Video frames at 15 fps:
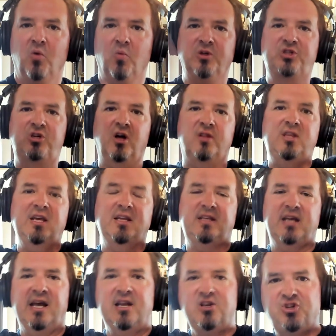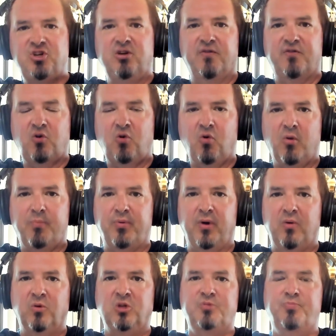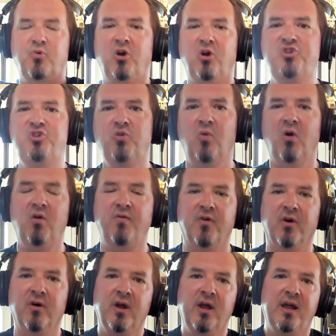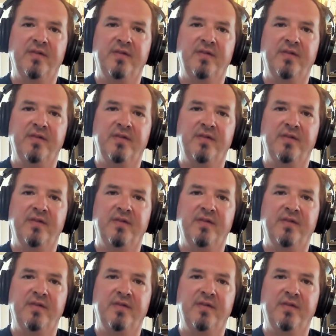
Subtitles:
which got the attention of corporate, which brought you over.